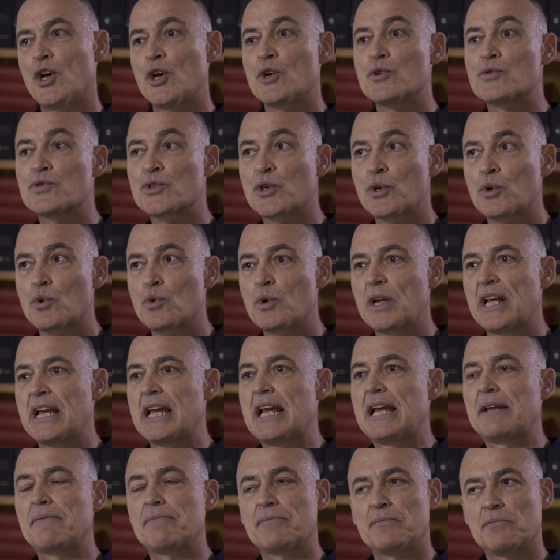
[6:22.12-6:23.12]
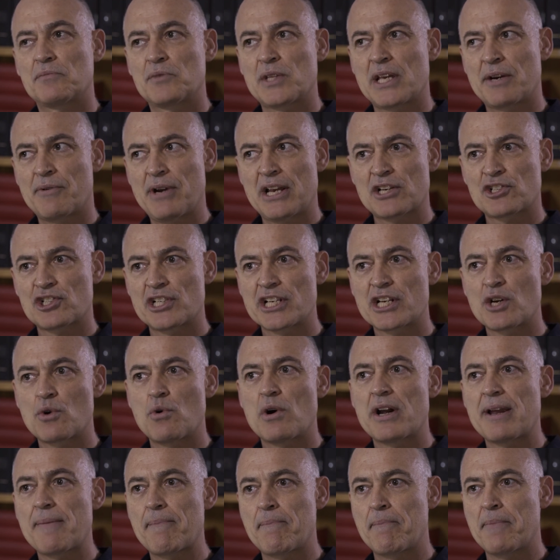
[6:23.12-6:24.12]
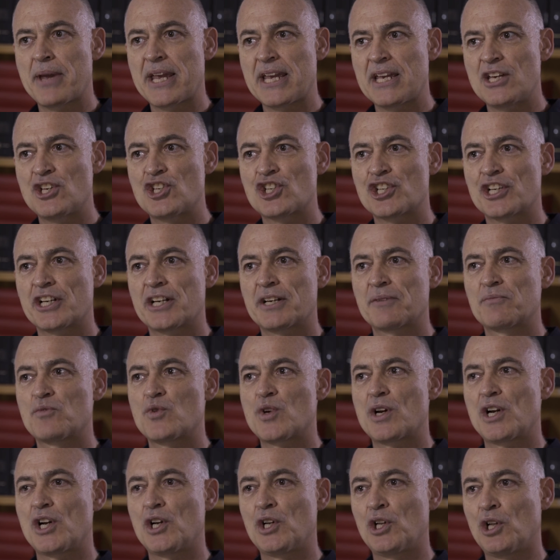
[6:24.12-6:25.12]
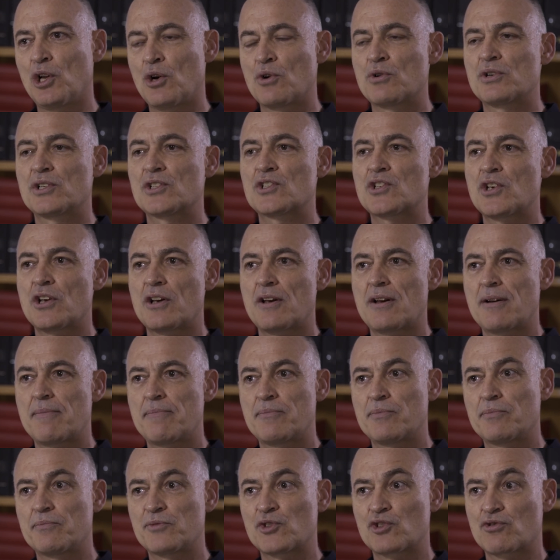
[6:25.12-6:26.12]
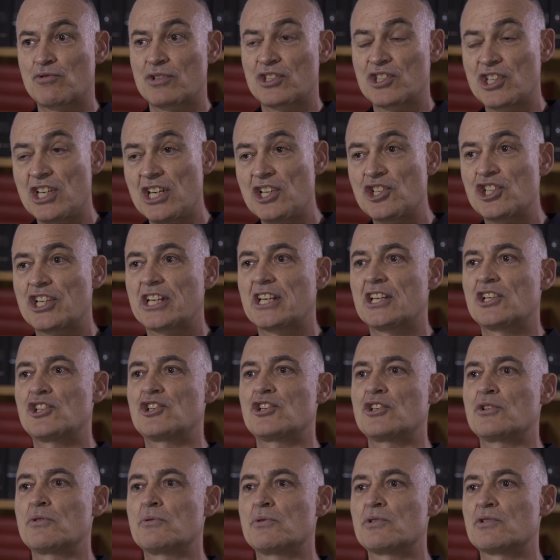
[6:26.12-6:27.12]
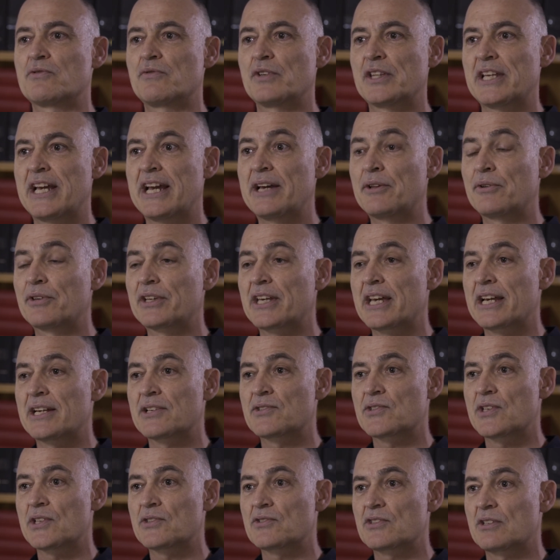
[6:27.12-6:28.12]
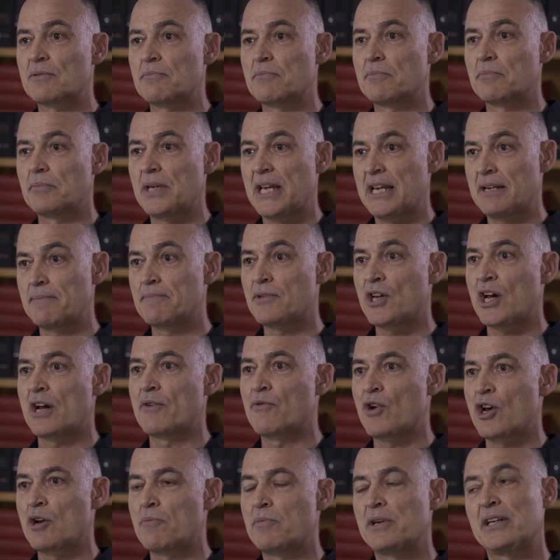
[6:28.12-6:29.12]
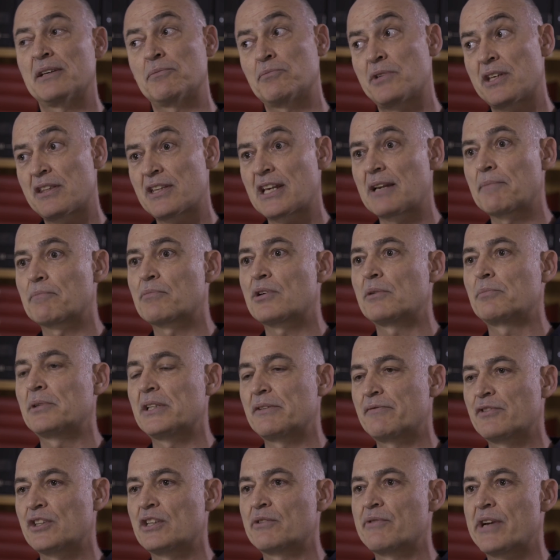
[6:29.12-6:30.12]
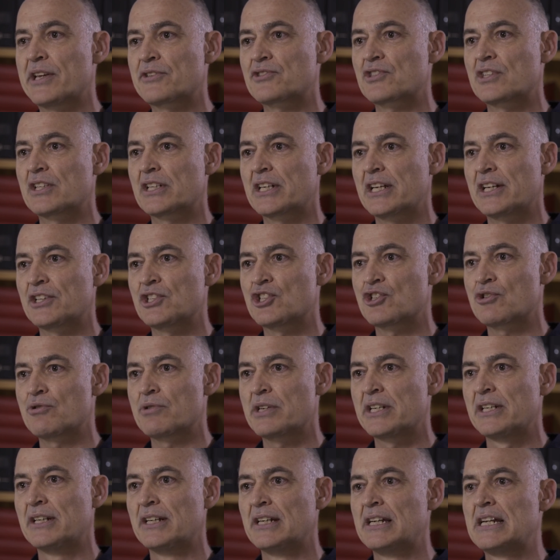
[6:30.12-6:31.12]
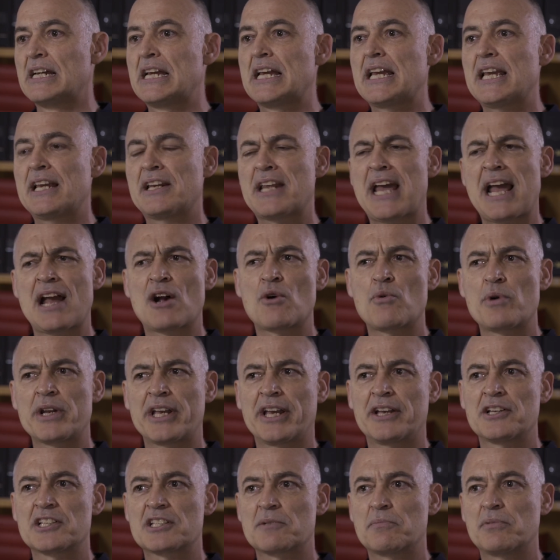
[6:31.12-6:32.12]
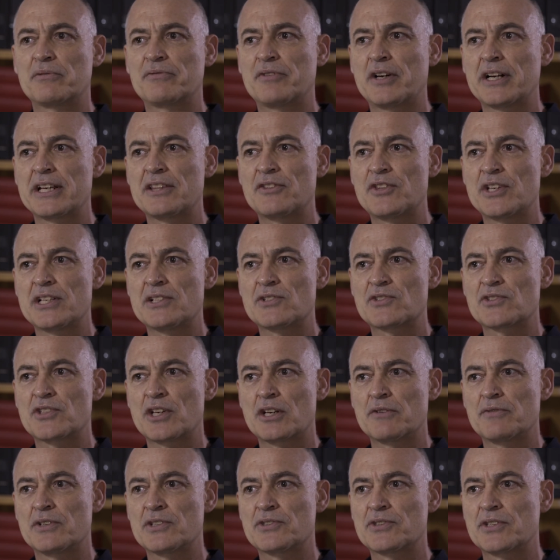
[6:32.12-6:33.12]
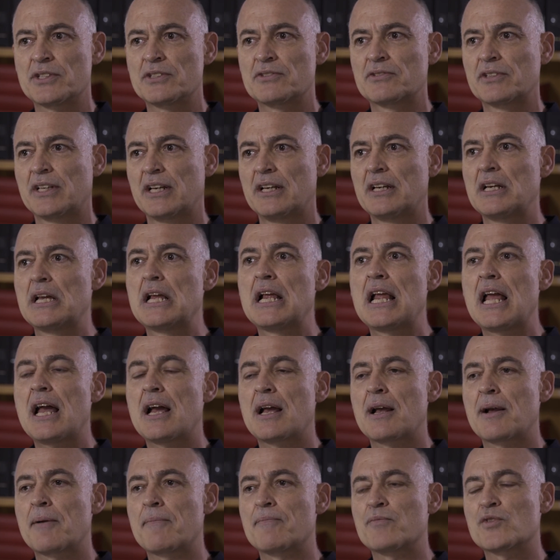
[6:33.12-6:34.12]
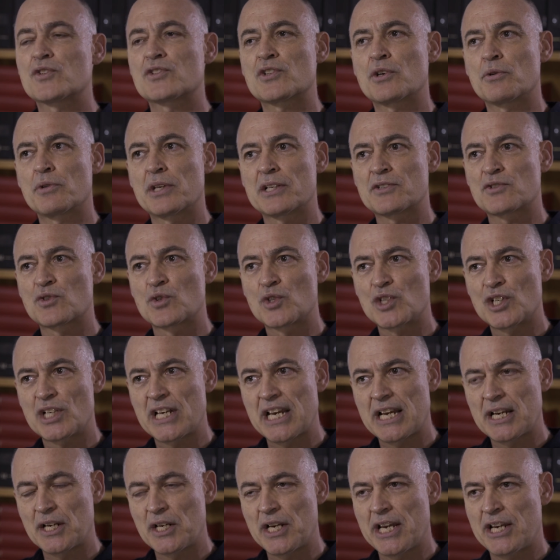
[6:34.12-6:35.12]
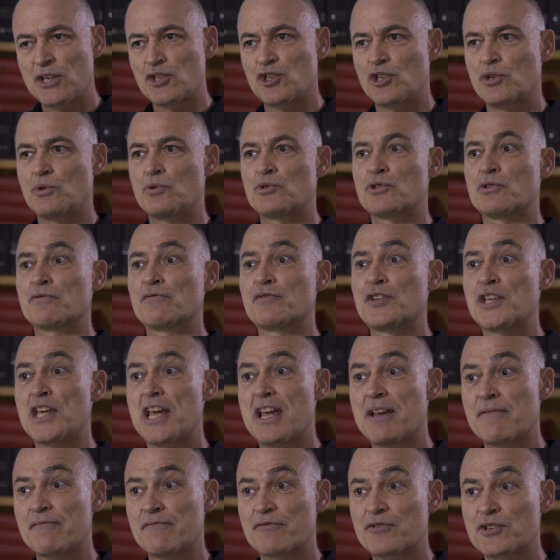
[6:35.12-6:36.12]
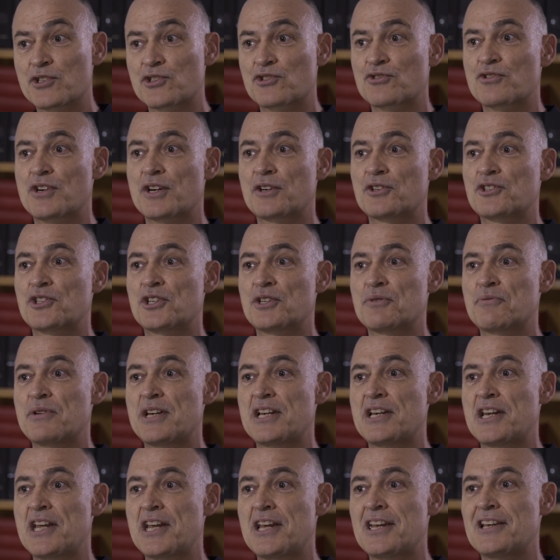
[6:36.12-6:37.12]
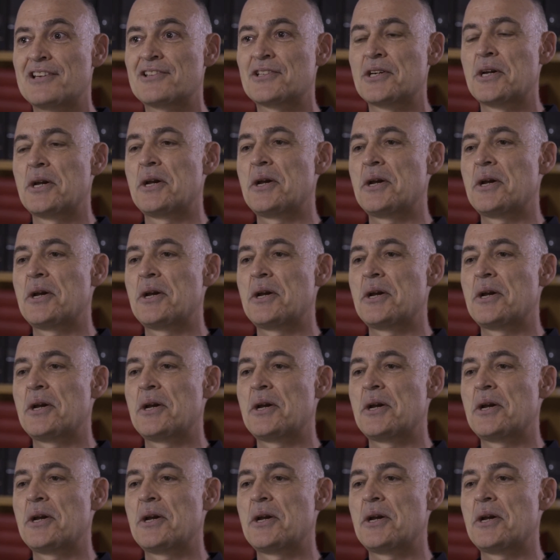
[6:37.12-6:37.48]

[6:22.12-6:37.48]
So they're actually quite major long-term strategic issues for the healthcare system in Nairobi and we think probably for the rest of the country in how we're going to provide these services. Um, so there's issues of the infrastructure we need,